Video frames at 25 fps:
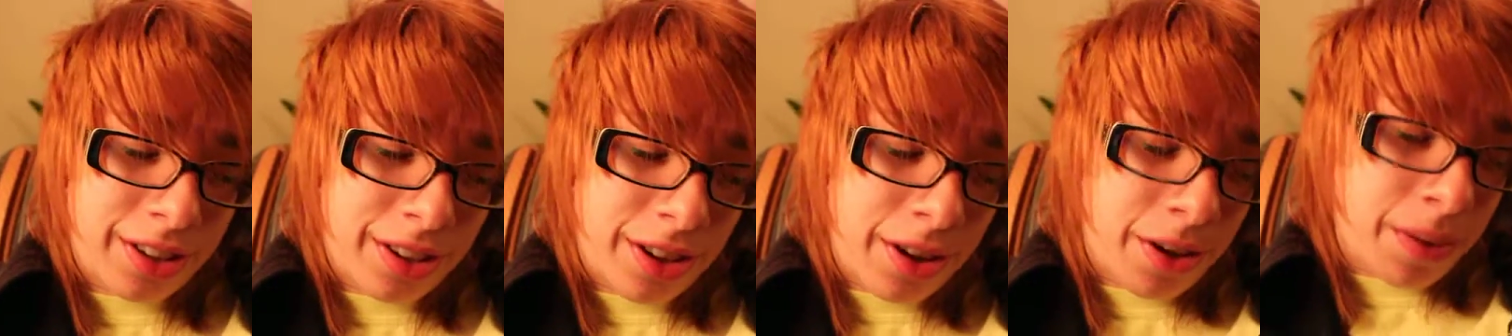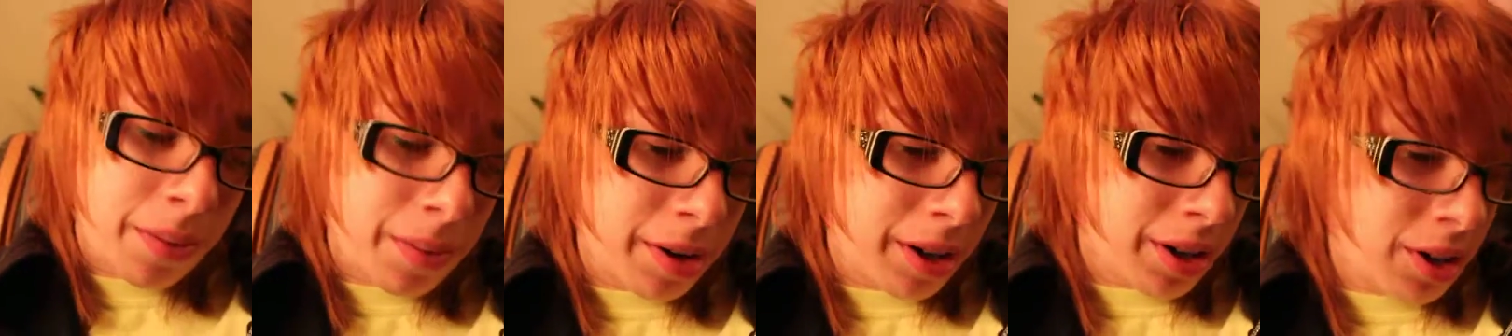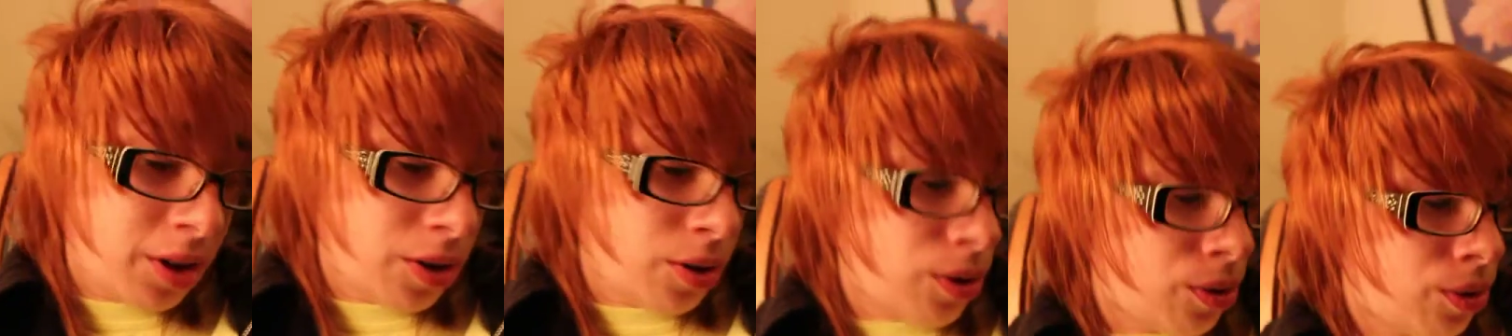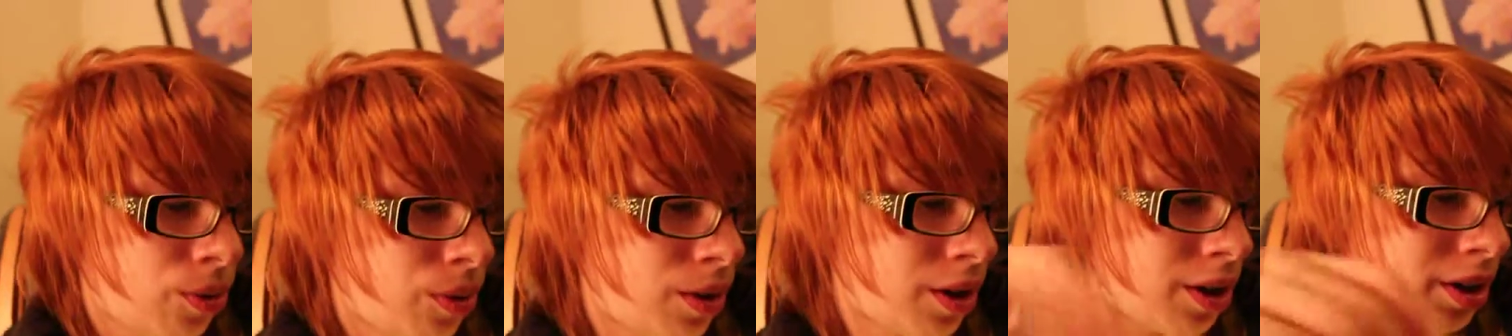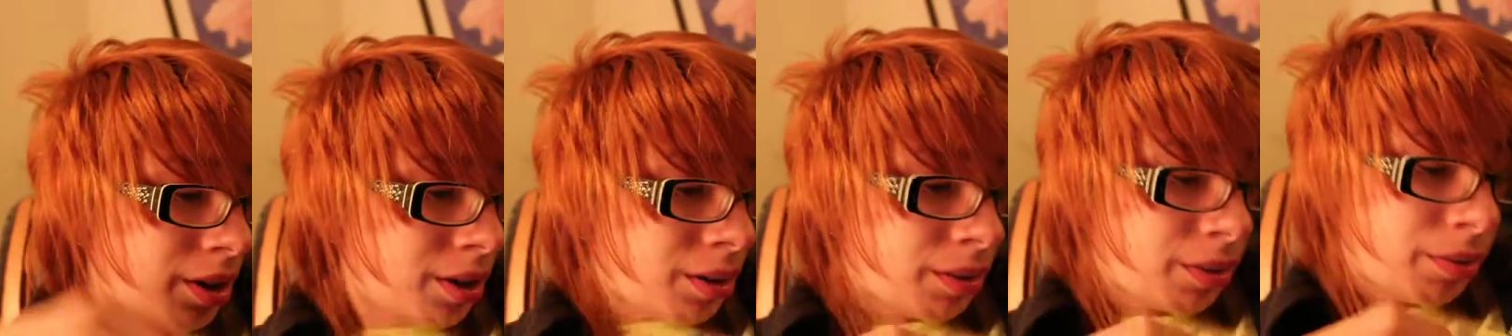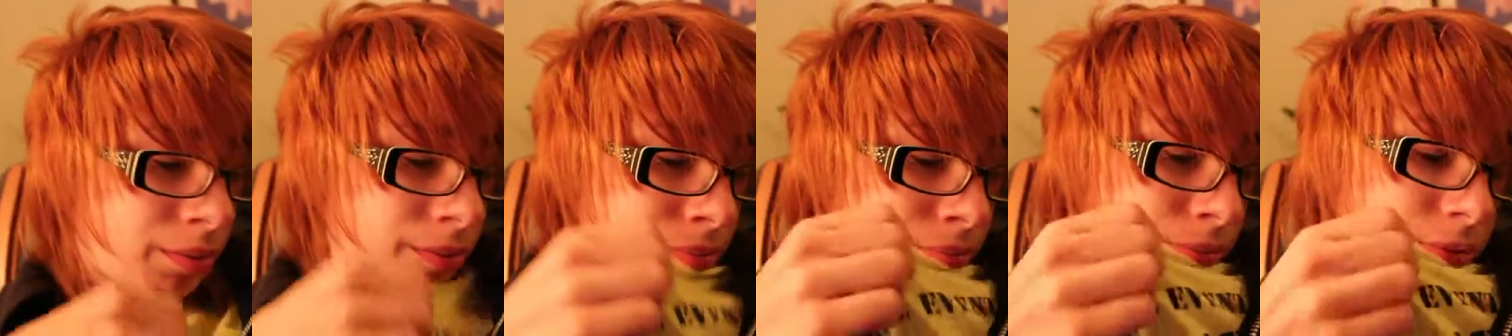Um, I know
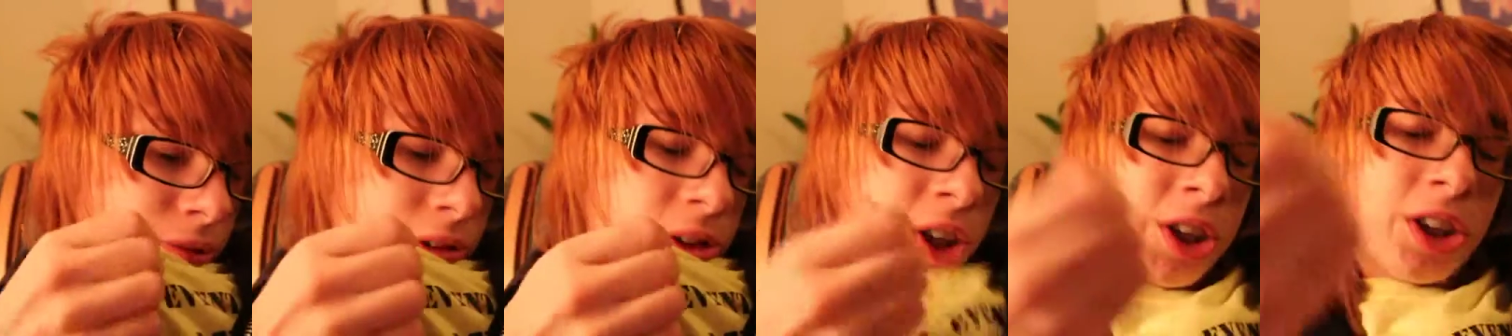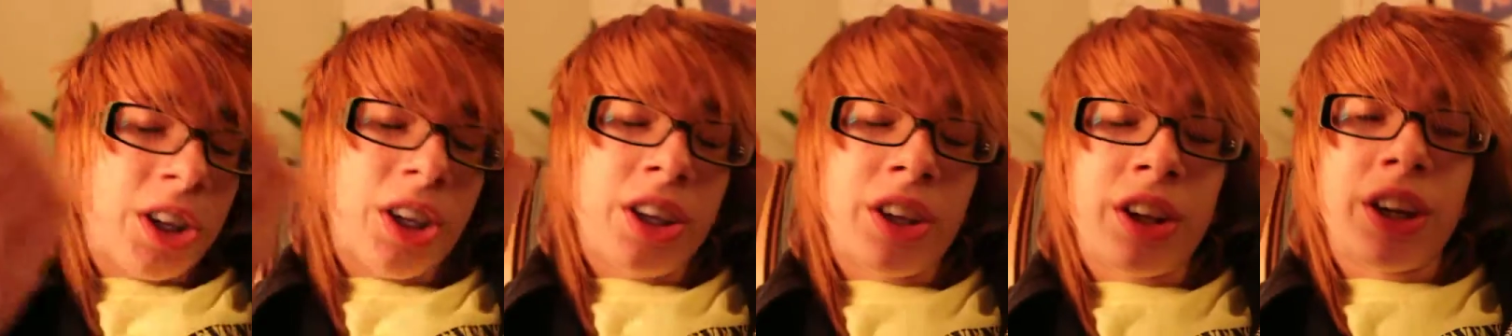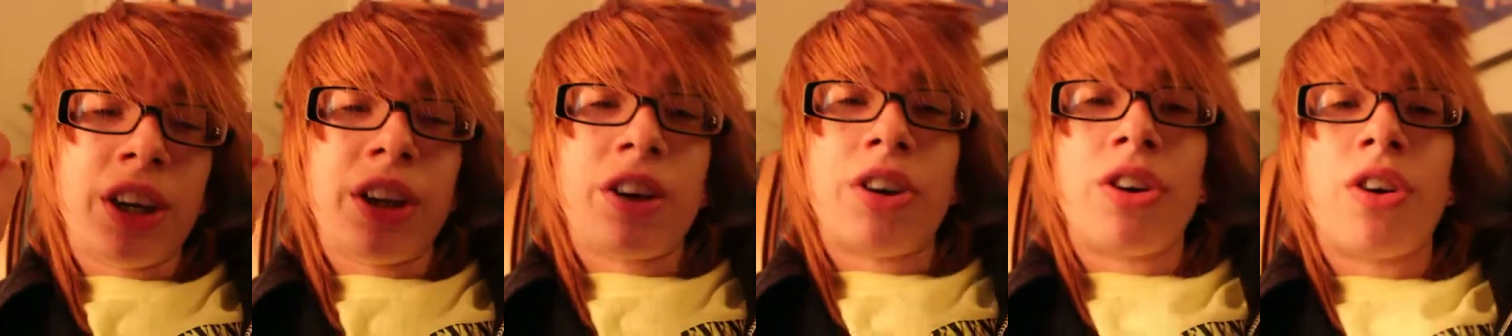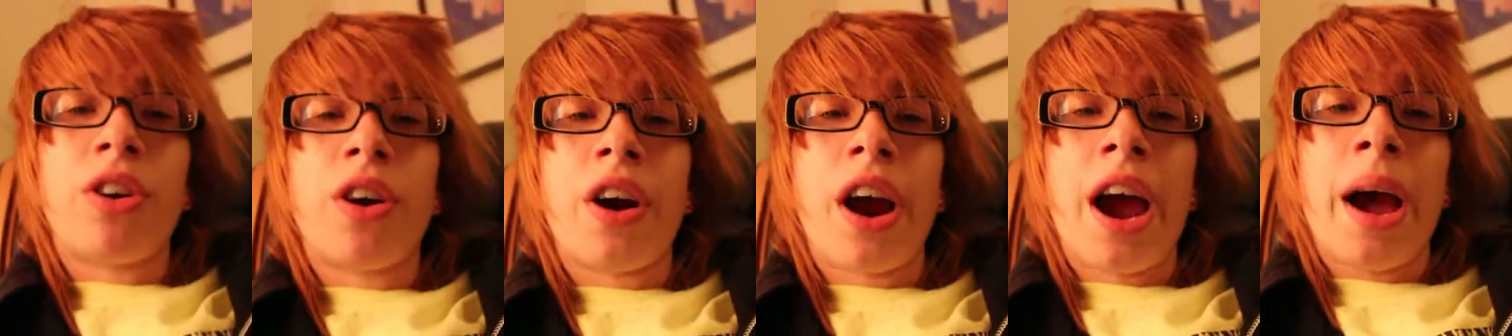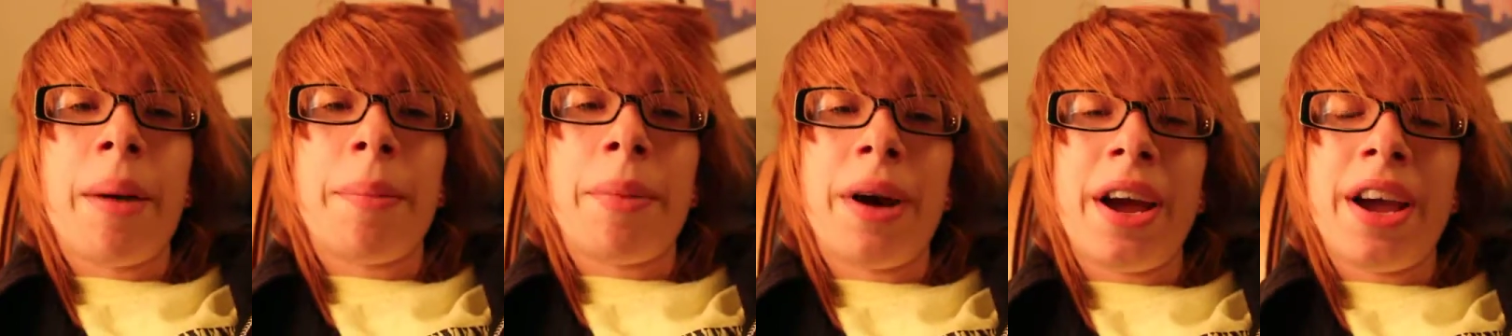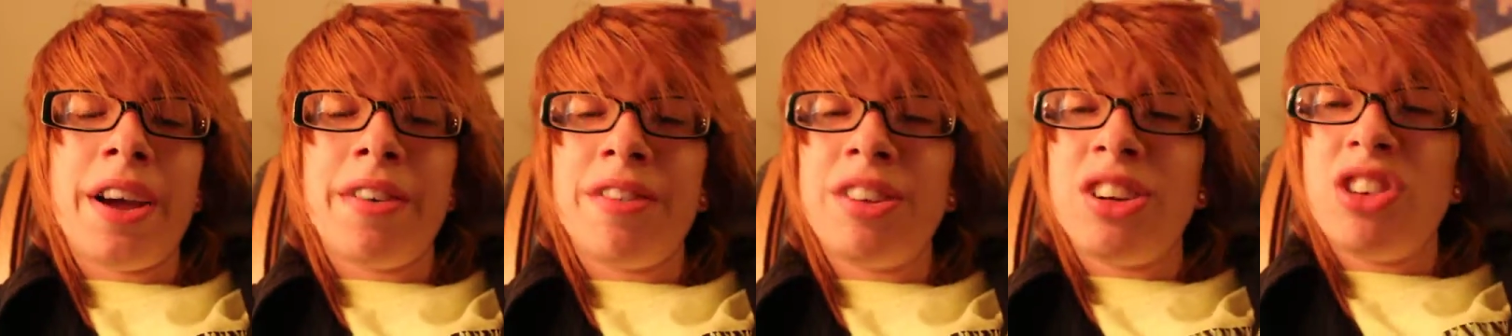I'm looking like crap. I
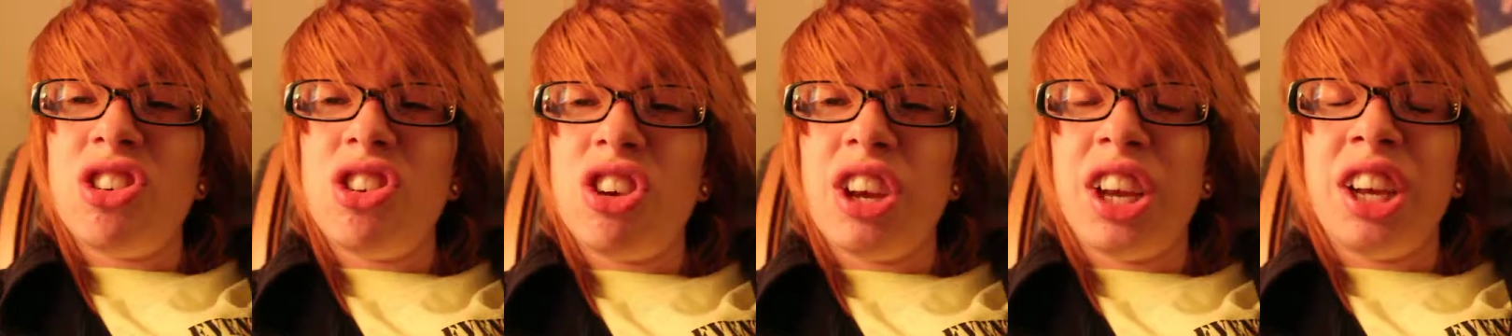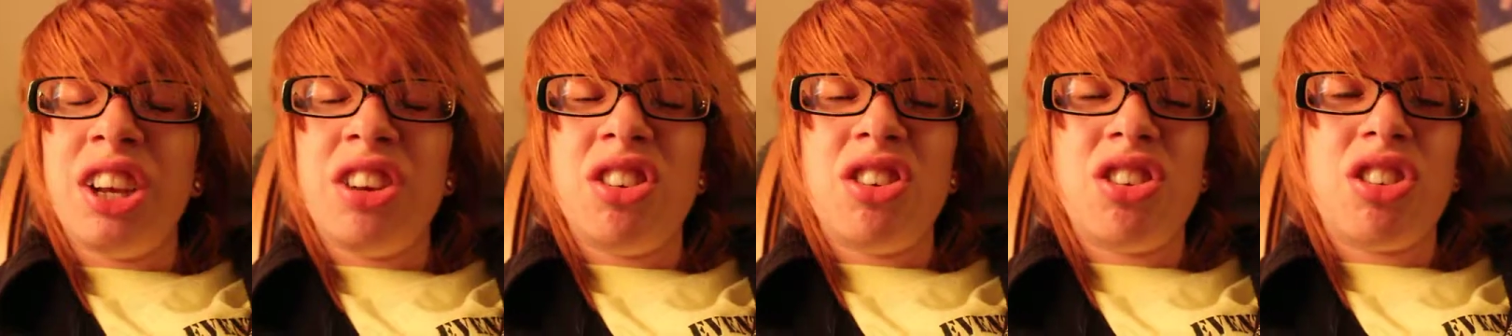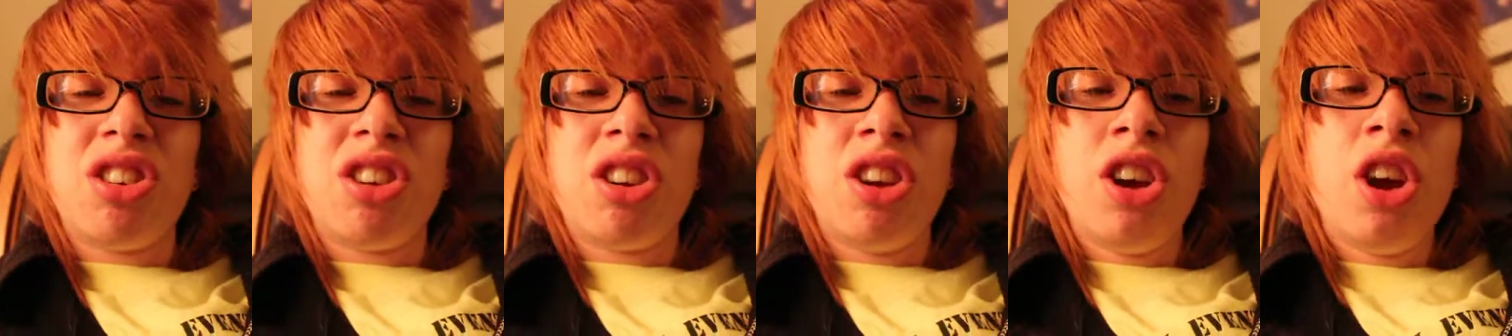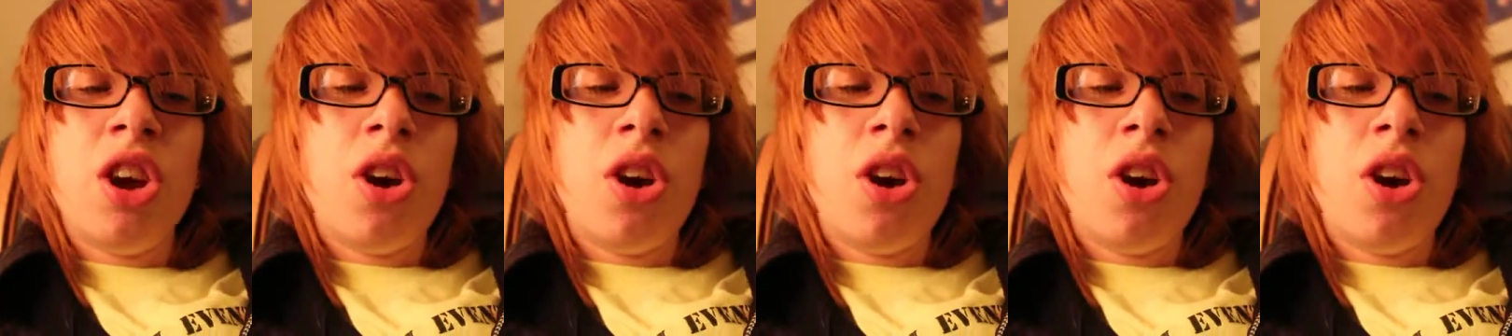haven't changed.